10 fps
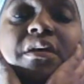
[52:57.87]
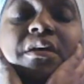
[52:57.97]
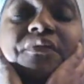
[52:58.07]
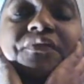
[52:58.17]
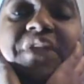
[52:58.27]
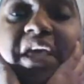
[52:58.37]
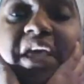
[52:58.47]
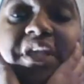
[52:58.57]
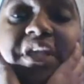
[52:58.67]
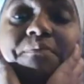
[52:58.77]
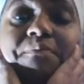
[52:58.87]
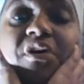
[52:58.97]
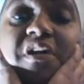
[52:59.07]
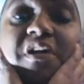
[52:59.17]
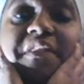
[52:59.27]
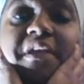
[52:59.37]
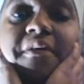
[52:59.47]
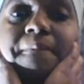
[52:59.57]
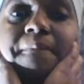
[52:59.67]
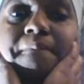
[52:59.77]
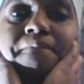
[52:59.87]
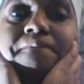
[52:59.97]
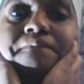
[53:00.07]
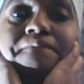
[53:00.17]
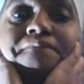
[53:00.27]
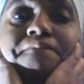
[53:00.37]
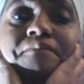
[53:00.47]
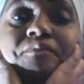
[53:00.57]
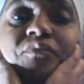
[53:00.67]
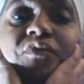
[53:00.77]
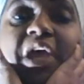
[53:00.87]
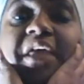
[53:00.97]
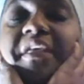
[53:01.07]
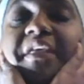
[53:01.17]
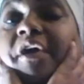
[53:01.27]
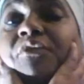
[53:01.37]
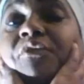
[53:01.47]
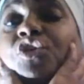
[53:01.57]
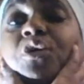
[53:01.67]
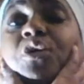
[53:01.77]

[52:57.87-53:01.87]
that there part there, I didn't have no